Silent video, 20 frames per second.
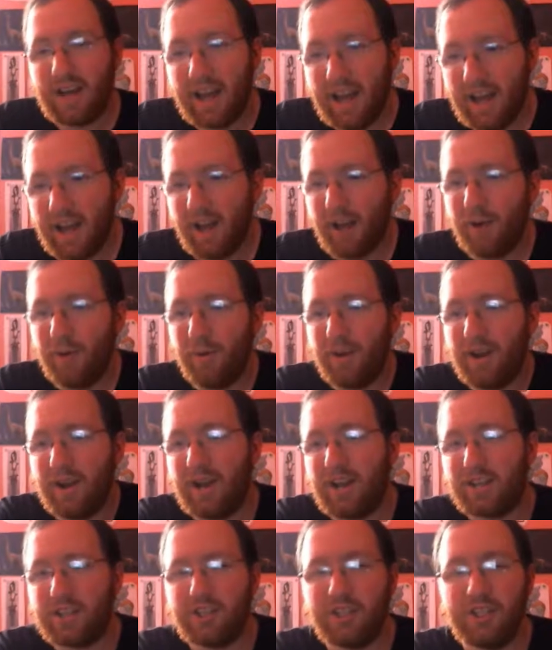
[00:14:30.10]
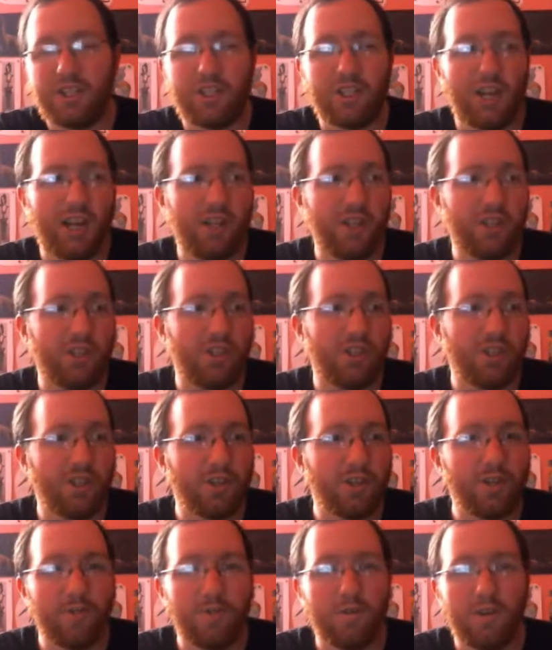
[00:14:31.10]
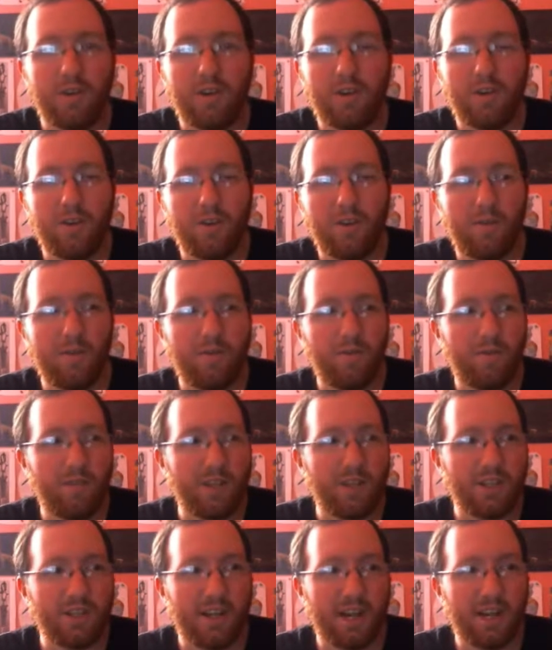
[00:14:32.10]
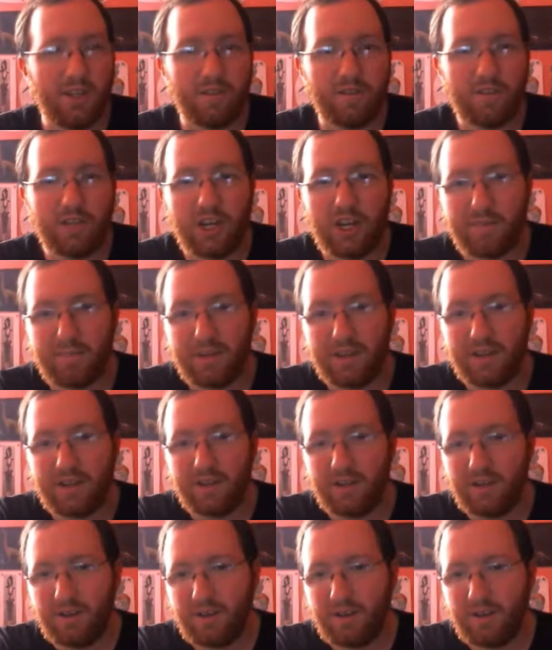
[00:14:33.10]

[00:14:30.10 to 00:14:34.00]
How actually challenges you for the title of champion.